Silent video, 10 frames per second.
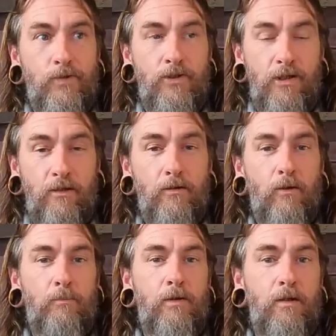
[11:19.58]
she
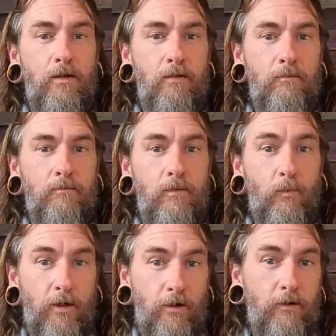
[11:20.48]
told me
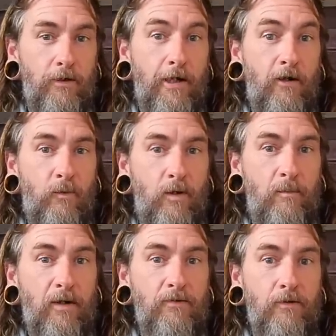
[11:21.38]
when her and Larry were
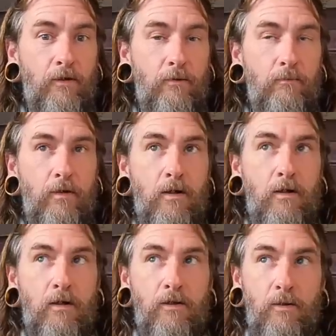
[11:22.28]
in Mexico,
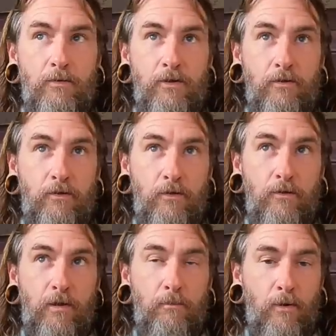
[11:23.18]
there was a
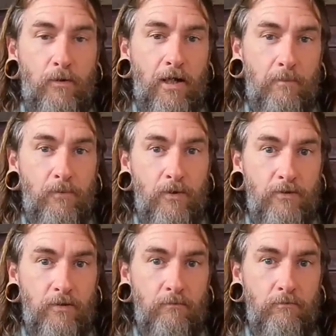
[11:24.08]
dude that broke out of
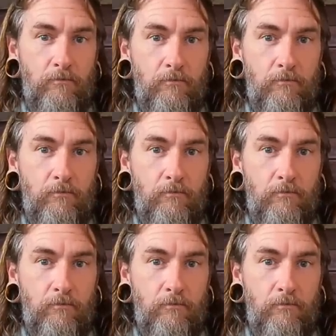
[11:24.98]
prison,